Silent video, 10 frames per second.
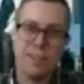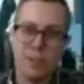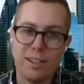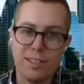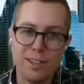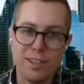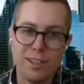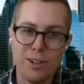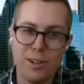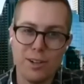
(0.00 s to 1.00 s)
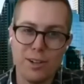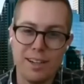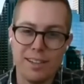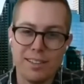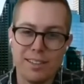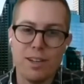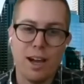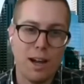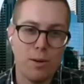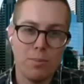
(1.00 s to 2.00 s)
So I'm
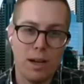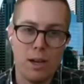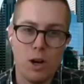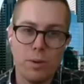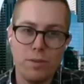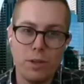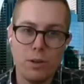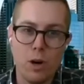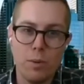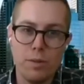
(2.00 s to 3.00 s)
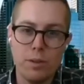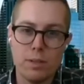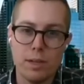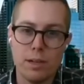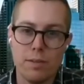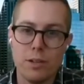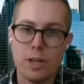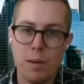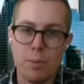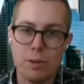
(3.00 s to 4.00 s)
at OpenView. OpenView is a venture
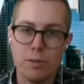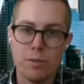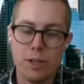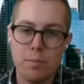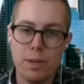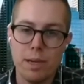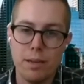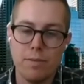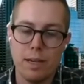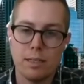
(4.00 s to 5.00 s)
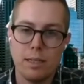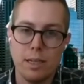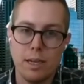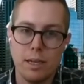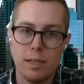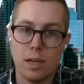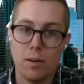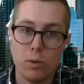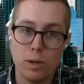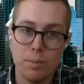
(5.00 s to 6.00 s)
capital firm investing in
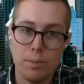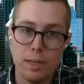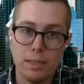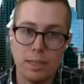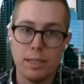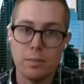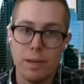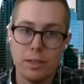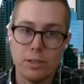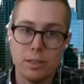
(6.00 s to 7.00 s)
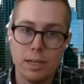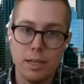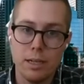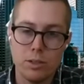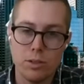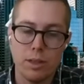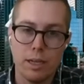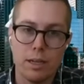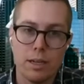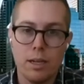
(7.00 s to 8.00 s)
software companies at the expansion stage. So
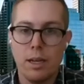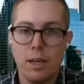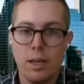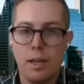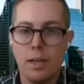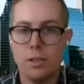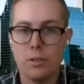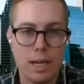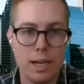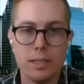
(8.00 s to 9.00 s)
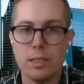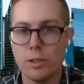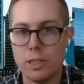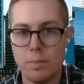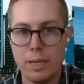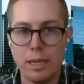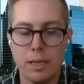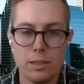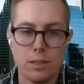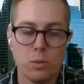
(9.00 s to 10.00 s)
think Series A, Series B
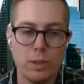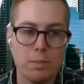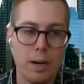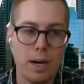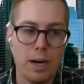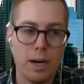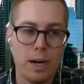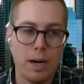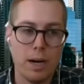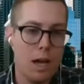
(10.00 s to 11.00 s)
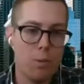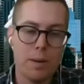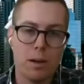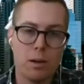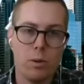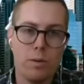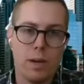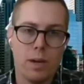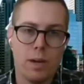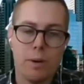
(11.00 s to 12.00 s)
is a sweet spot. We've got
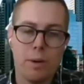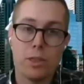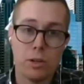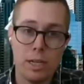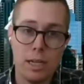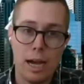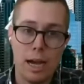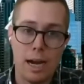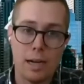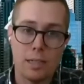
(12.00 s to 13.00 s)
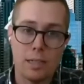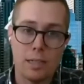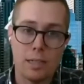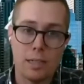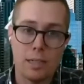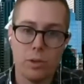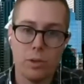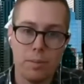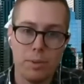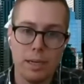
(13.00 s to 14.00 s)
about 30 active portfolio
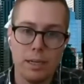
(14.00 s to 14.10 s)
companies.